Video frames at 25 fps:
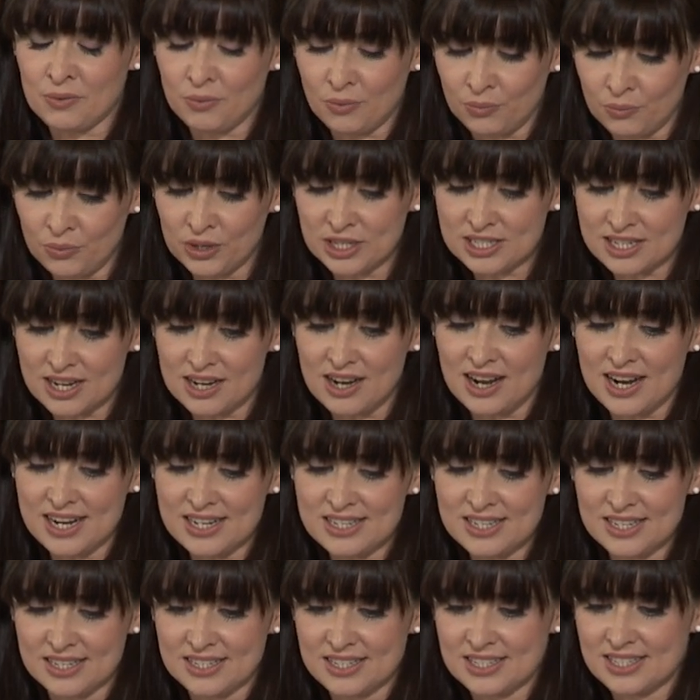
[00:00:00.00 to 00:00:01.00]
we're
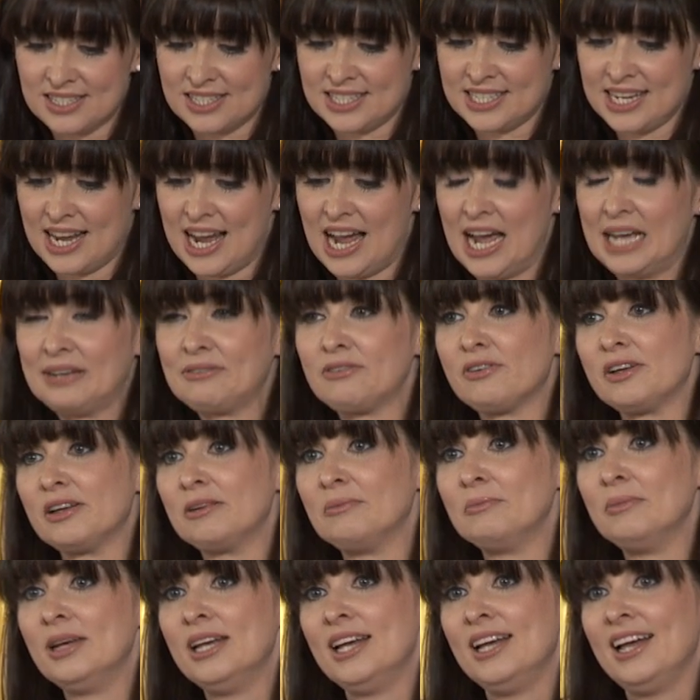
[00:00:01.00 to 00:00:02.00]
delighted to have
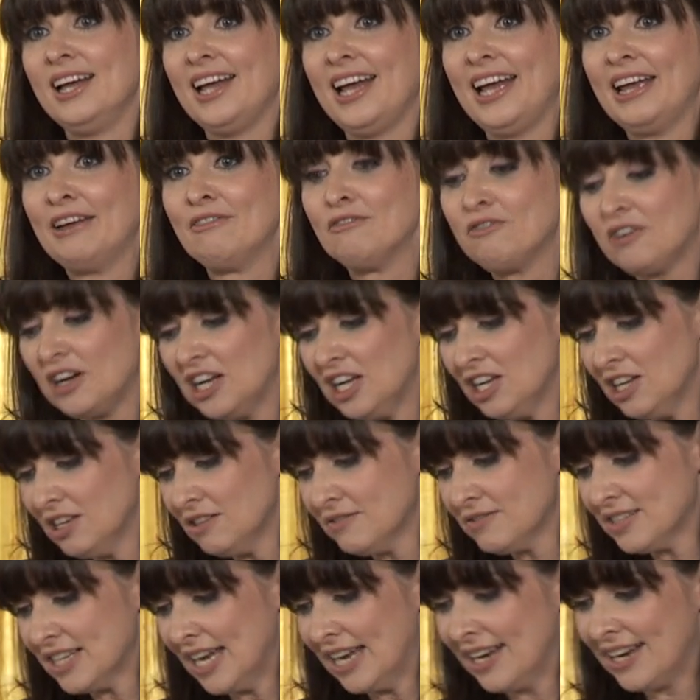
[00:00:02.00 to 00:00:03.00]
him
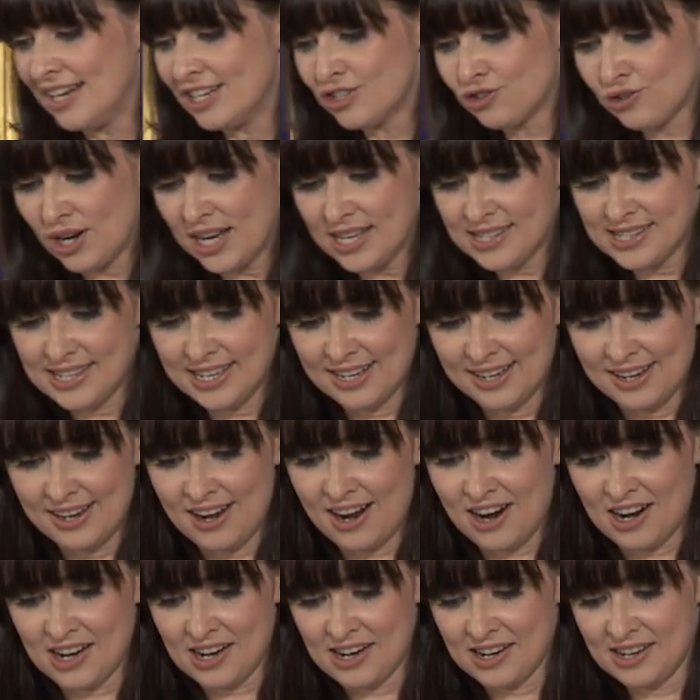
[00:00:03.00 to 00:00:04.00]
involved and addressing
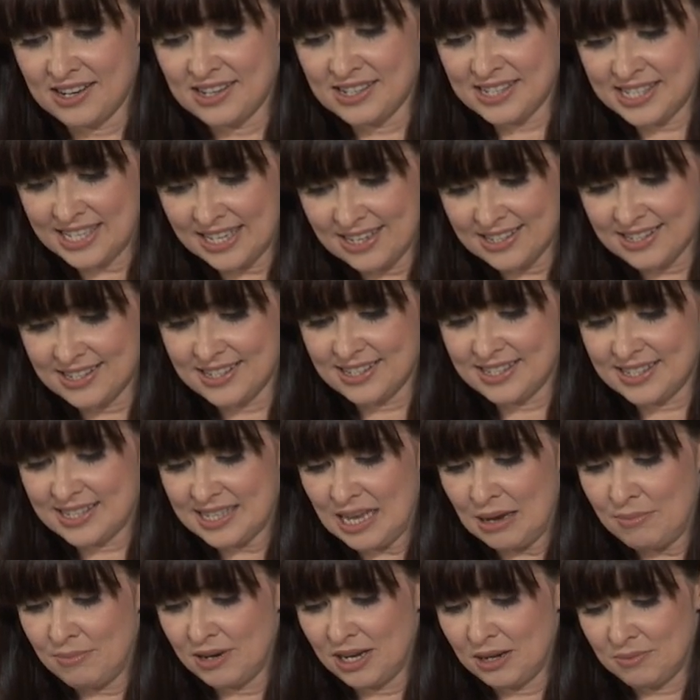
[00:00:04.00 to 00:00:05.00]
our Citizens'
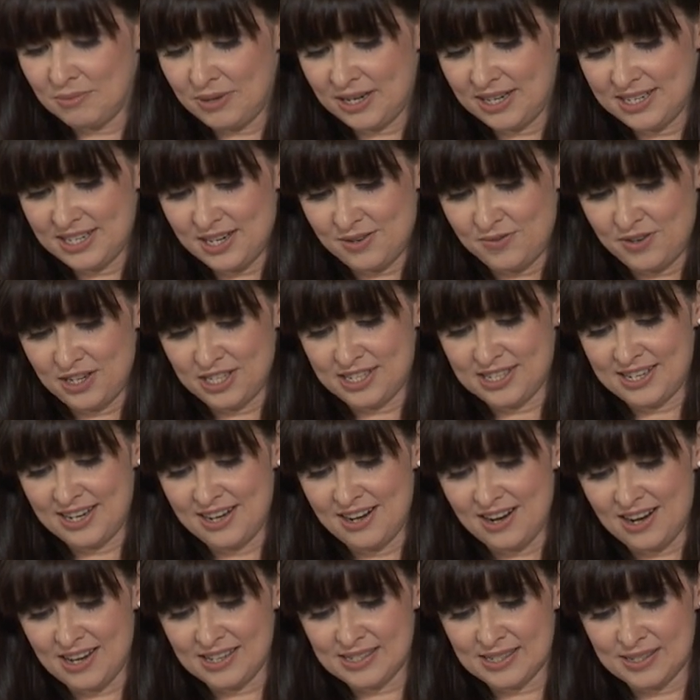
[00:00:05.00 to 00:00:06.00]
Assembly on biodiversity
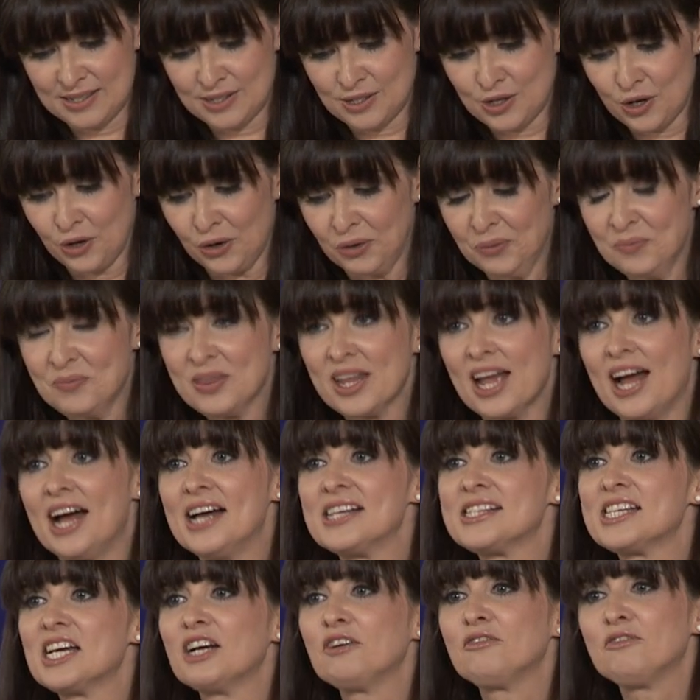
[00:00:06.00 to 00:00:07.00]
loss. So,
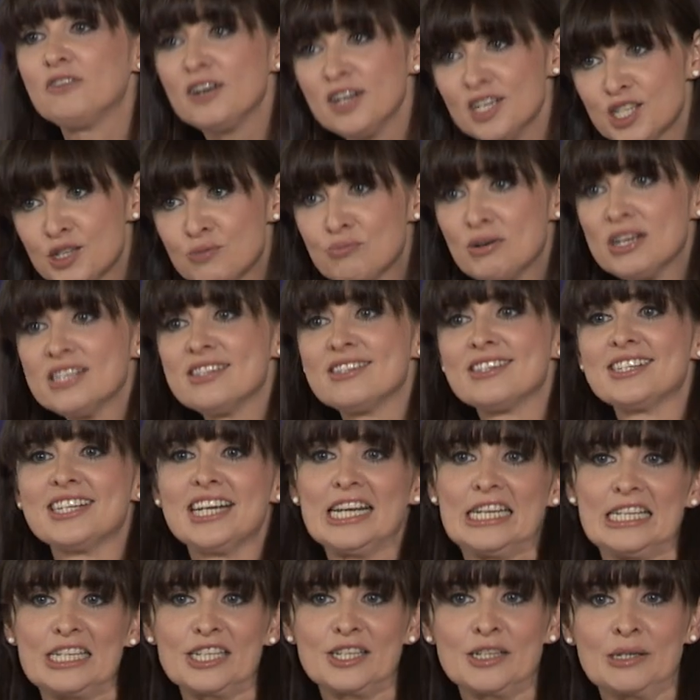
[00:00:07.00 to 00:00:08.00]
as our first
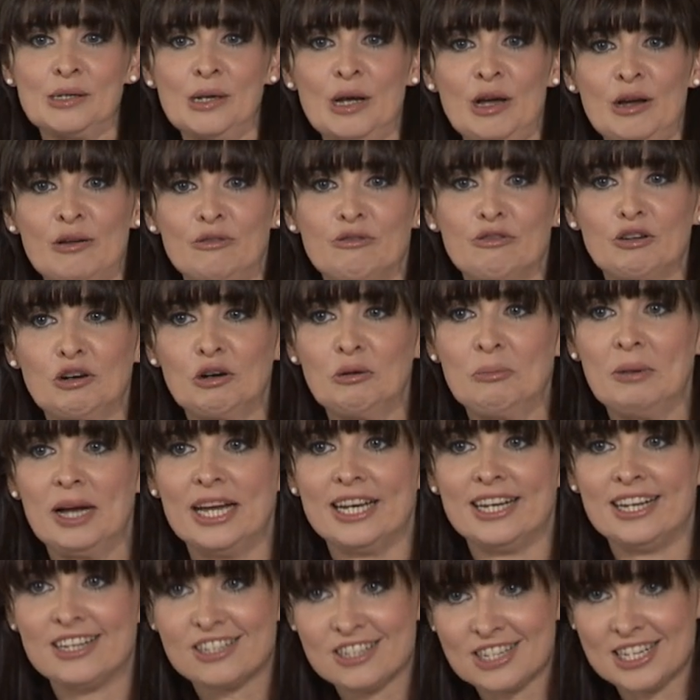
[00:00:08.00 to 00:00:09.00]
presentation from
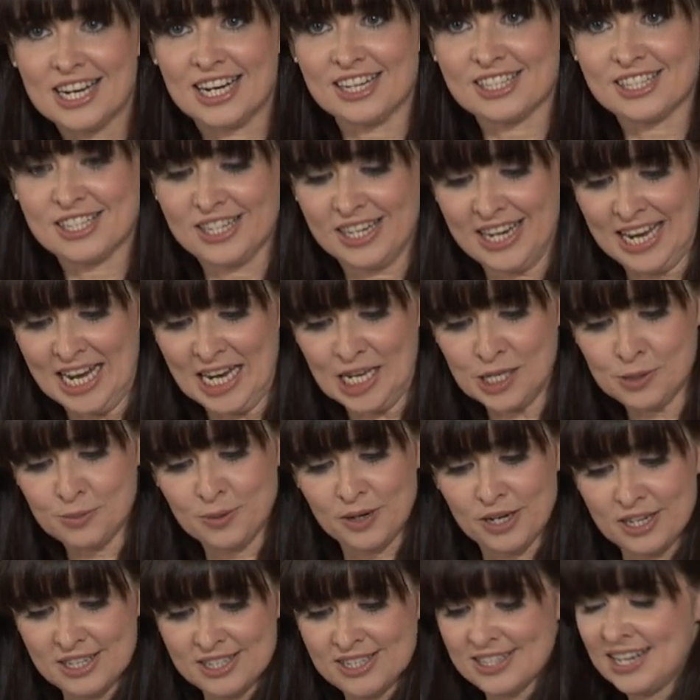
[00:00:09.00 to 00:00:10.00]
an international
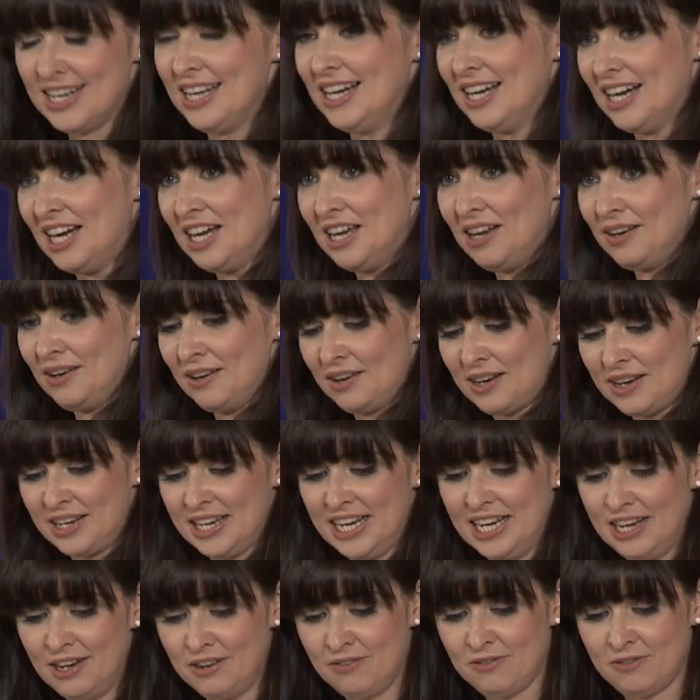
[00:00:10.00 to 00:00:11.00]
expert, I'll
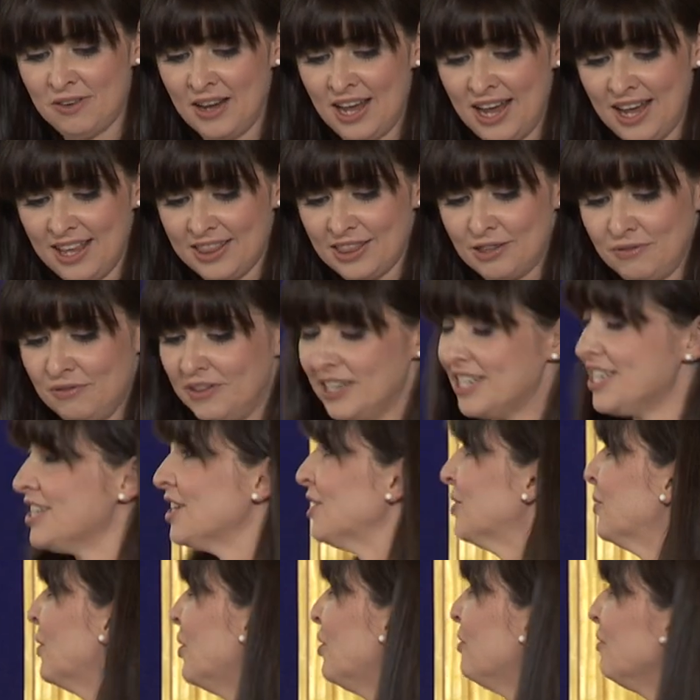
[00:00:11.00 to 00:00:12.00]
leave the
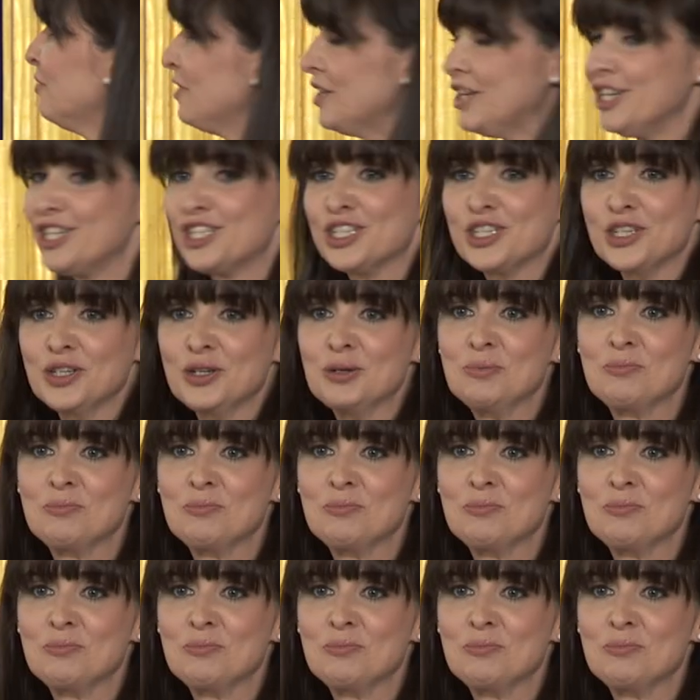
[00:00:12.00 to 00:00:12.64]
video over to